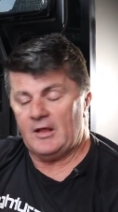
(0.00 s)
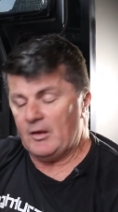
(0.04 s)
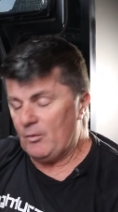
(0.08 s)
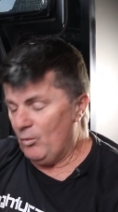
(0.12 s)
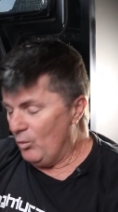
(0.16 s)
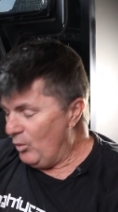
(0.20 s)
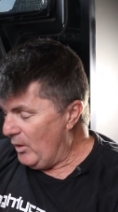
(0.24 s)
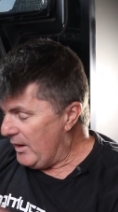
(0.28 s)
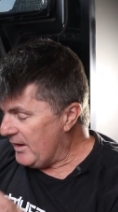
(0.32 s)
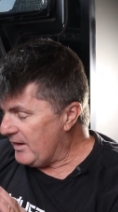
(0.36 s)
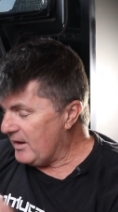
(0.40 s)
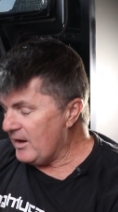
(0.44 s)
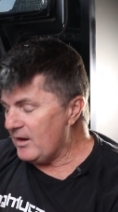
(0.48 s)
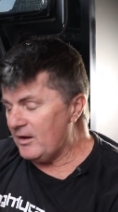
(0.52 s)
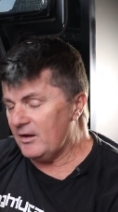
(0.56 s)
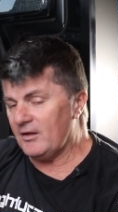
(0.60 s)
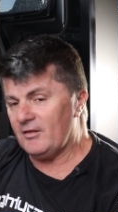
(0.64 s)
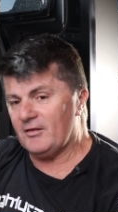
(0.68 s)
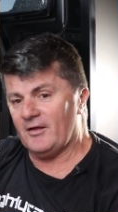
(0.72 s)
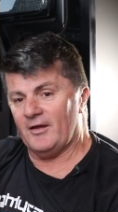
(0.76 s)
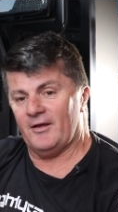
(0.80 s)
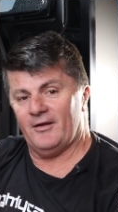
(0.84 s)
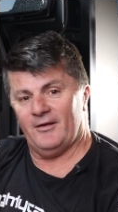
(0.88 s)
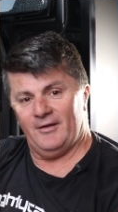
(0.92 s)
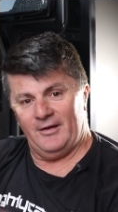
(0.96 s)
We're getting
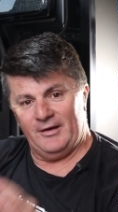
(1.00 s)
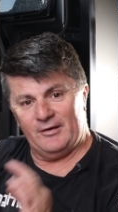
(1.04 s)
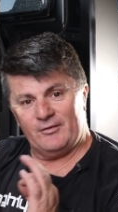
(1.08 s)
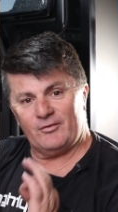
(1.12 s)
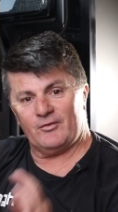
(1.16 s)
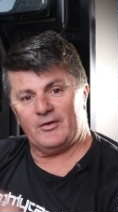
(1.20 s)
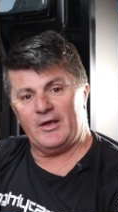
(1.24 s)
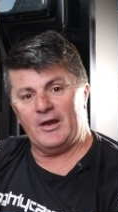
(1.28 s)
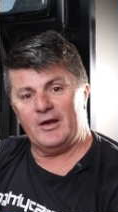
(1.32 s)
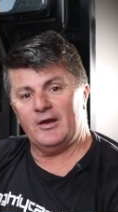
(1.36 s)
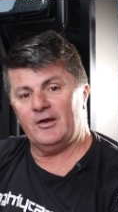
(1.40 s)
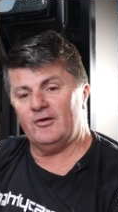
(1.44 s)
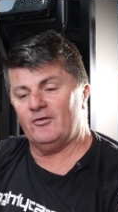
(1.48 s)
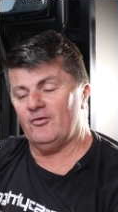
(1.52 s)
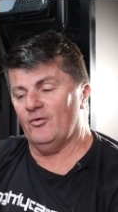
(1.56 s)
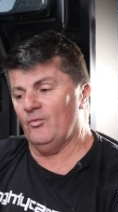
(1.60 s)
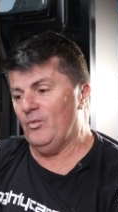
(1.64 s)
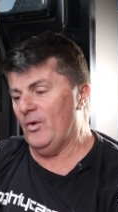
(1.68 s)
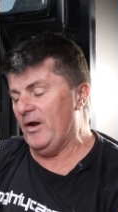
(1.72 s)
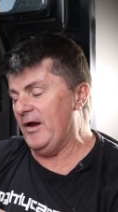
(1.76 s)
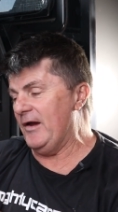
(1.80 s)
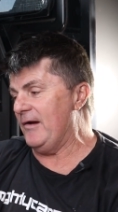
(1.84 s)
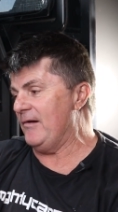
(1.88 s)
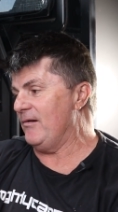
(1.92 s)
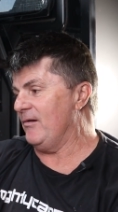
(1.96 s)
there. It's getting to
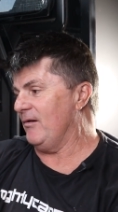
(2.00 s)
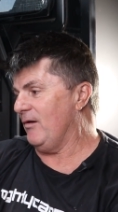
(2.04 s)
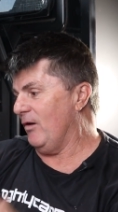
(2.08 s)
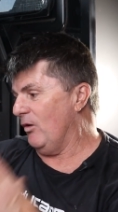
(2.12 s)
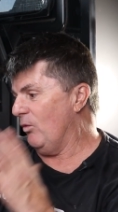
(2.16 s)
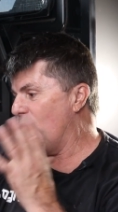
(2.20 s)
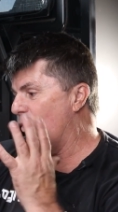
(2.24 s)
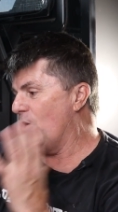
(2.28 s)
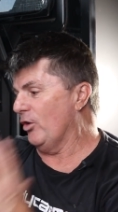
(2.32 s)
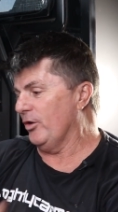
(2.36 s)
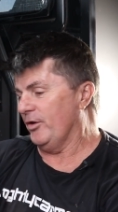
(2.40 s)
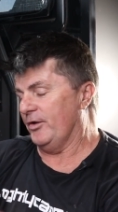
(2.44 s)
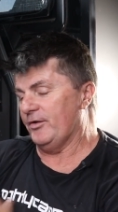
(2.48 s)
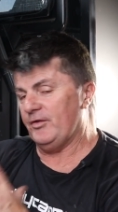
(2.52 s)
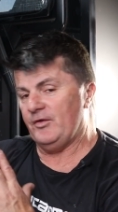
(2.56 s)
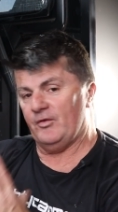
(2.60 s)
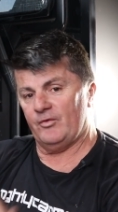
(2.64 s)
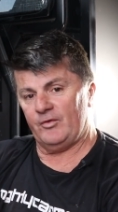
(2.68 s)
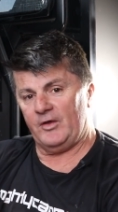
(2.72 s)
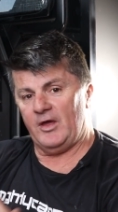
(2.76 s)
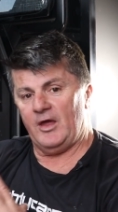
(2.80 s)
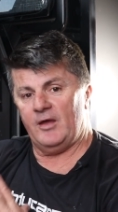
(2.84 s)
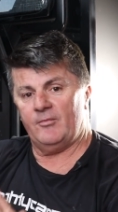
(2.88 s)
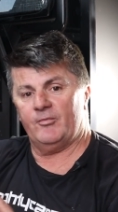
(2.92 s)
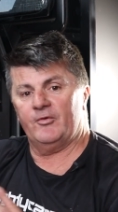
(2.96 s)
where I wanted this
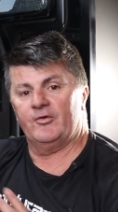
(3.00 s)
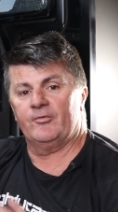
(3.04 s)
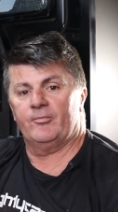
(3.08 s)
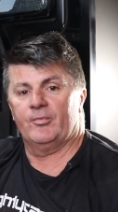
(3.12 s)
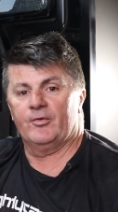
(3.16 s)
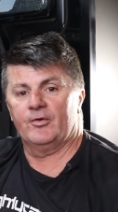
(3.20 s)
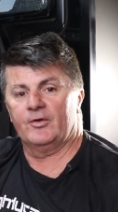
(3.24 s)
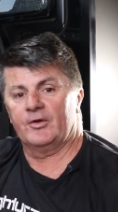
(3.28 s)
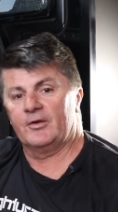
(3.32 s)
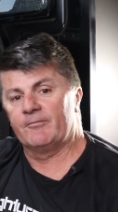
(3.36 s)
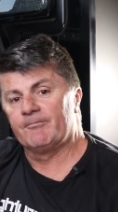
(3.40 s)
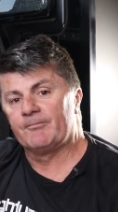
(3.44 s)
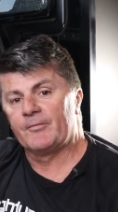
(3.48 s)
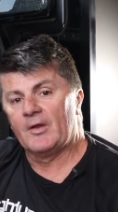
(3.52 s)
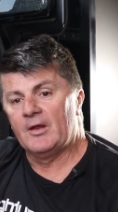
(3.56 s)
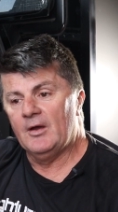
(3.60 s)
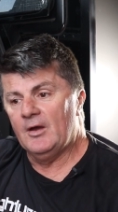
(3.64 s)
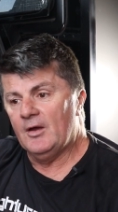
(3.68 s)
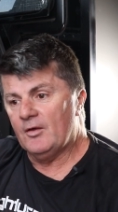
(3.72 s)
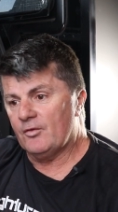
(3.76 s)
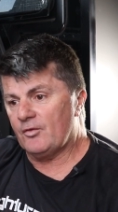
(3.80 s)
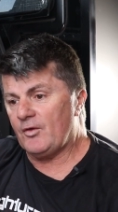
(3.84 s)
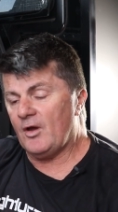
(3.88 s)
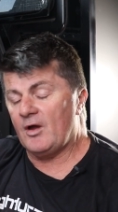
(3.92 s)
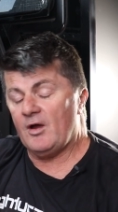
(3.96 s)
camper to be.
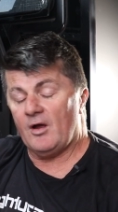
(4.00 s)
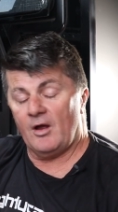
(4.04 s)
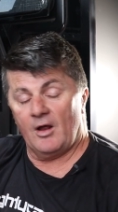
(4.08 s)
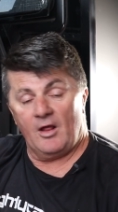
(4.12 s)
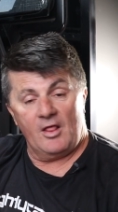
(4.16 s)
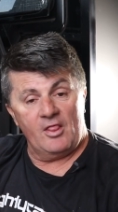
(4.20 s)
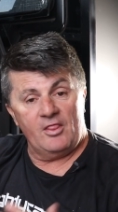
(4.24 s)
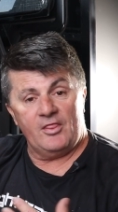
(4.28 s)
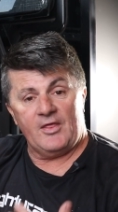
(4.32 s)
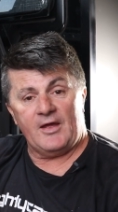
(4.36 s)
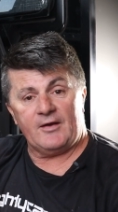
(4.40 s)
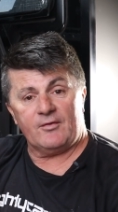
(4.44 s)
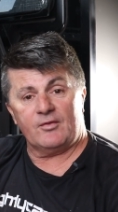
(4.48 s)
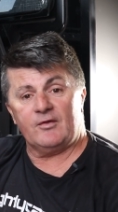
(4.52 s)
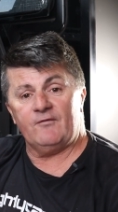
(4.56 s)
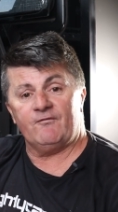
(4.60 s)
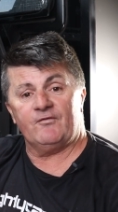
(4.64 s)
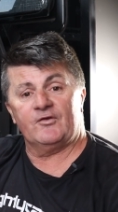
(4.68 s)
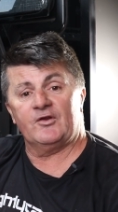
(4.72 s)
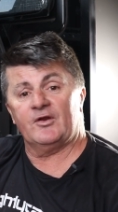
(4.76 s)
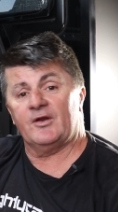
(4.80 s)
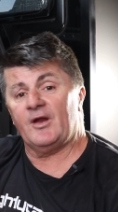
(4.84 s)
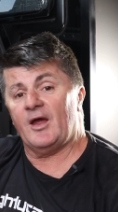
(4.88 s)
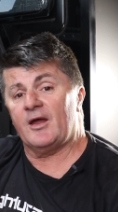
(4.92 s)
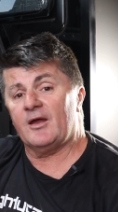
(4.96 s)
So that's it for
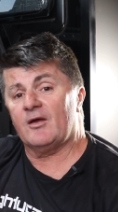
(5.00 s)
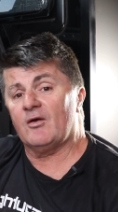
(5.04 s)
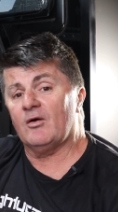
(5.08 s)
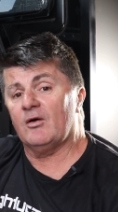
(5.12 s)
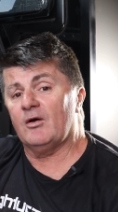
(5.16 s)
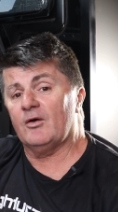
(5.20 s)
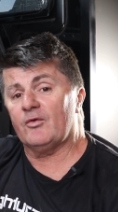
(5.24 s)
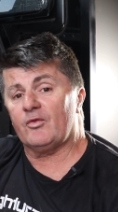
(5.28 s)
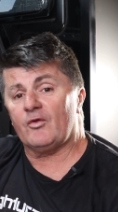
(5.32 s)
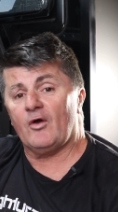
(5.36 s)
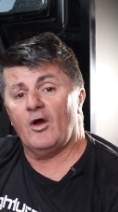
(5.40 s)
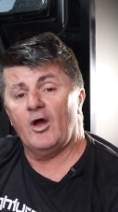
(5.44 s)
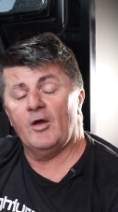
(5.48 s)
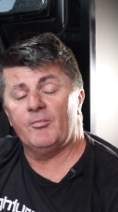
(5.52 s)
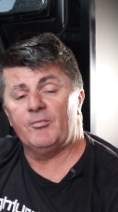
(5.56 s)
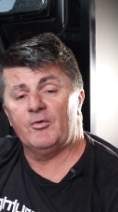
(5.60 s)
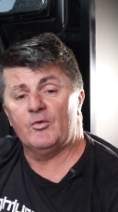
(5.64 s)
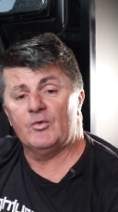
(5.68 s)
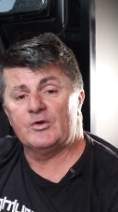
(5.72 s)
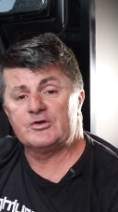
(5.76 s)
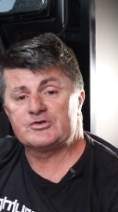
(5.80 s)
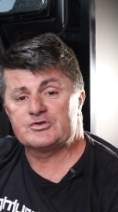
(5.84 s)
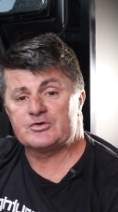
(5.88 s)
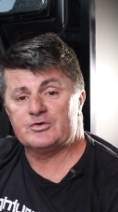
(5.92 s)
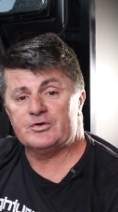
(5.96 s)
today, guys. I hope you
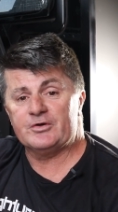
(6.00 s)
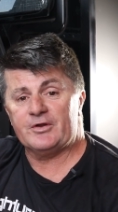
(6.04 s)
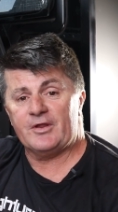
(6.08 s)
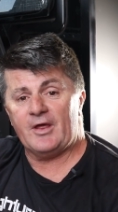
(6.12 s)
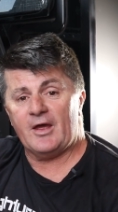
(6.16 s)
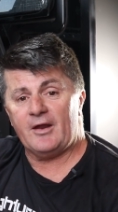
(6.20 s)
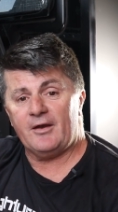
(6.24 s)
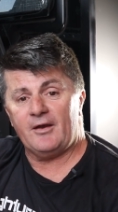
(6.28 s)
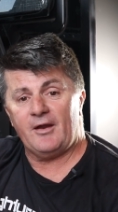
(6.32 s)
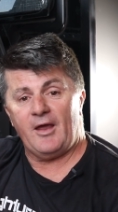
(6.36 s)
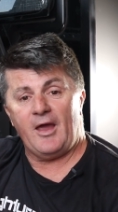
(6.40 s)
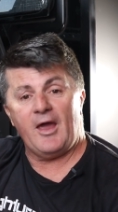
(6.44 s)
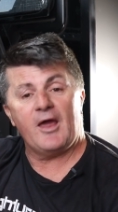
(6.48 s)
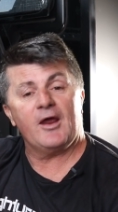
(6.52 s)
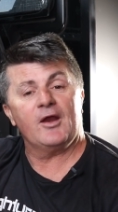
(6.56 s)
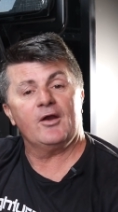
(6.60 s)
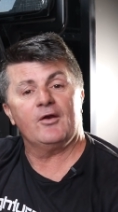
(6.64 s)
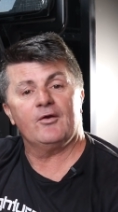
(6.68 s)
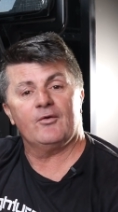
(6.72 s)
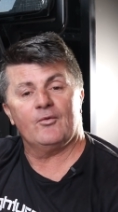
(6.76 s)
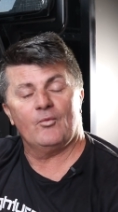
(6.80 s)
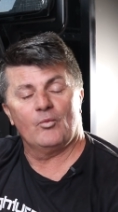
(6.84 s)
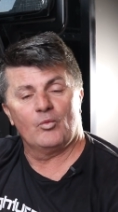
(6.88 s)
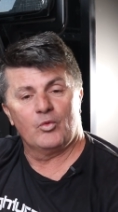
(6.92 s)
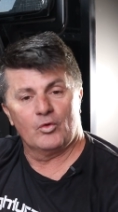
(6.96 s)
enjoyed that,
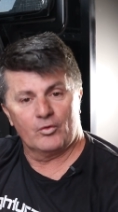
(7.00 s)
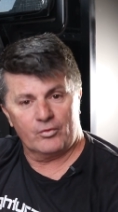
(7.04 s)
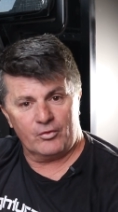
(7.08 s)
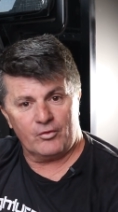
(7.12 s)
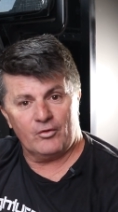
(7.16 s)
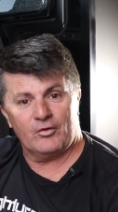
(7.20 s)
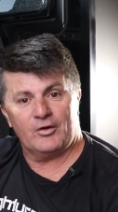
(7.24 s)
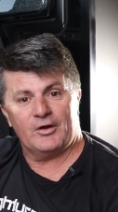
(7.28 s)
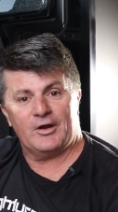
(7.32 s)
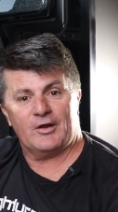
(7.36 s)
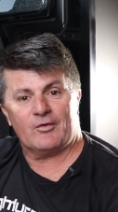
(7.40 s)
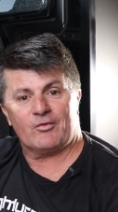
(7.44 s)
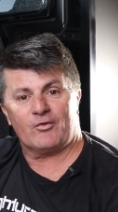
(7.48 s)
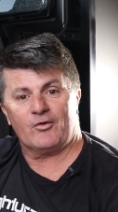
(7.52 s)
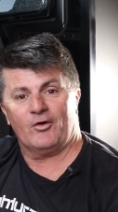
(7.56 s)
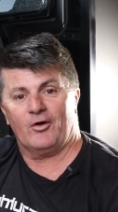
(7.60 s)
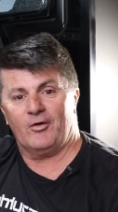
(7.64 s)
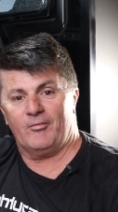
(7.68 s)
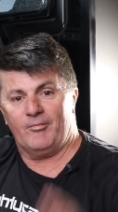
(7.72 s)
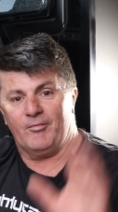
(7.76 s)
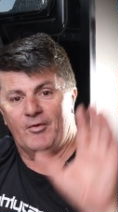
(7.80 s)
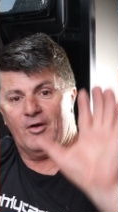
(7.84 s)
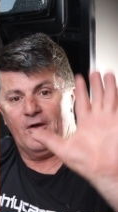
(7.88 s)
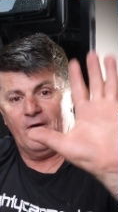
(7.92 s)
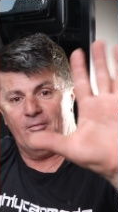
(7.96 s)
and we'll see you next
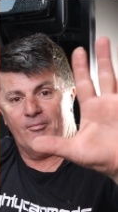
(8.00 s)
time.